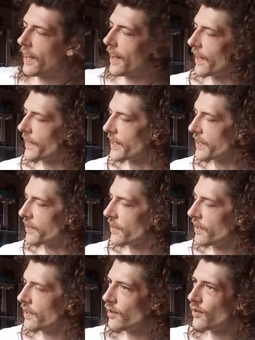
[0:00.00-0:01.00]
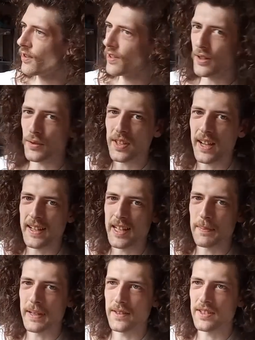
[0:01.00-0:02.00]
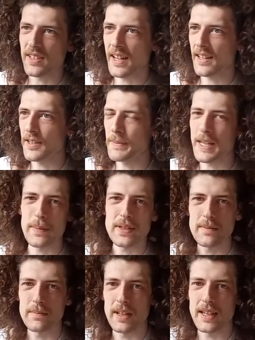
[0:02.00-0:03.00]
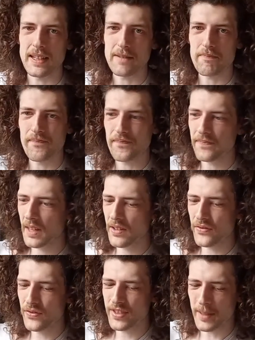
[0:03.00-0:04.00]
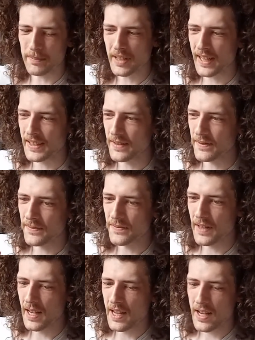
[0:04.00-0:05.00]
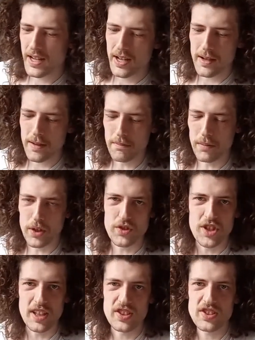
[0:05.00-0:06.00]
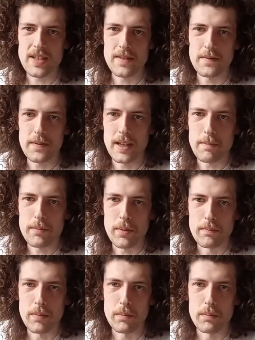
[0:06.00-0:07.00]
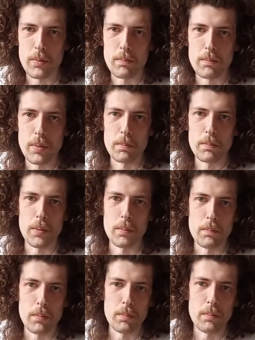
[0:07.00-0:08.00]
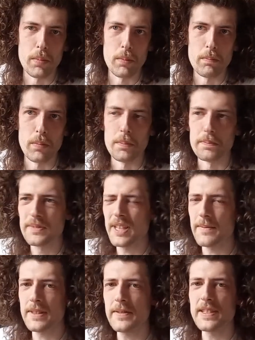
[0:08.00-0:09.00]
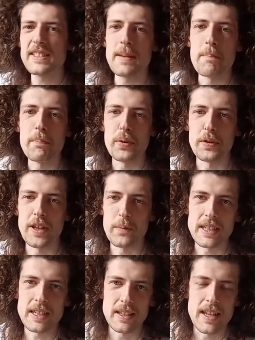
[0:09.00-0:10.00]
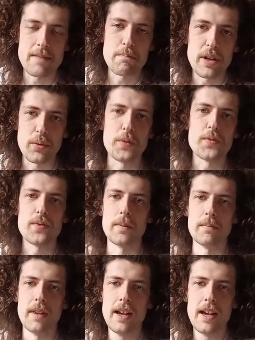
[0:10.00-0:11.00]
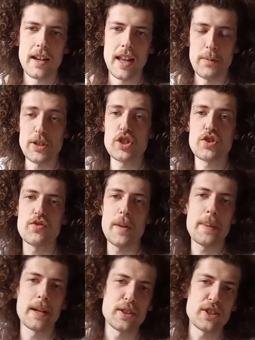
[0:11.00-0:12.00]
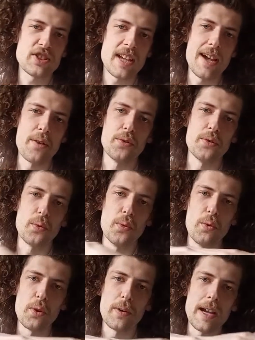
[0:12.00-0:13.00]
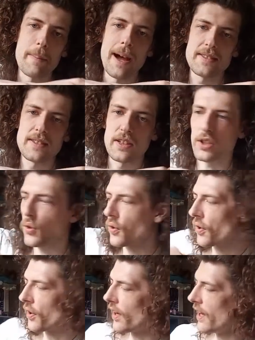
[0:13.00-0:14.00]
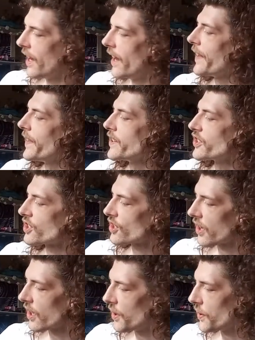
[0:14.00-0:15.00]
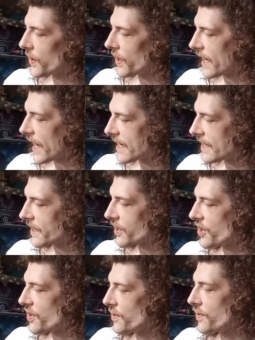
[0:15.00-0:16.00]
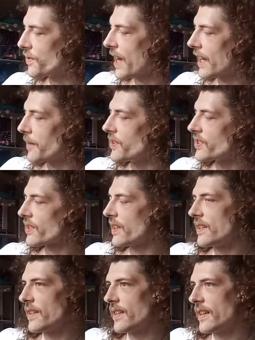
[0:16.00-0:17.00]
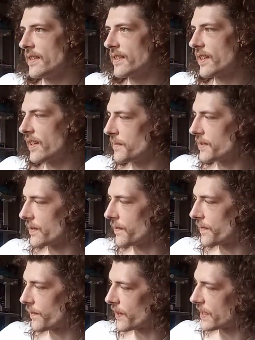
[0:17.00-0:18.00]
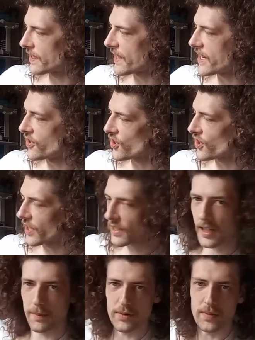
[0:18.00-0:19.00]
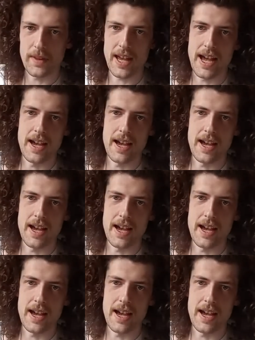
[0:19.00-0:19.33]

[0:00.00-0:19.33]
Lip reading: And then a little tiny bit of silent, maybe some kind of modular synth, like boom, boom, boom, boom, boom, boom, boom, boom. Something simple that we can then build from. Like we're stripping the sound all the way back to the core, and then slowly adding new elements in terms of this tension that comes from that.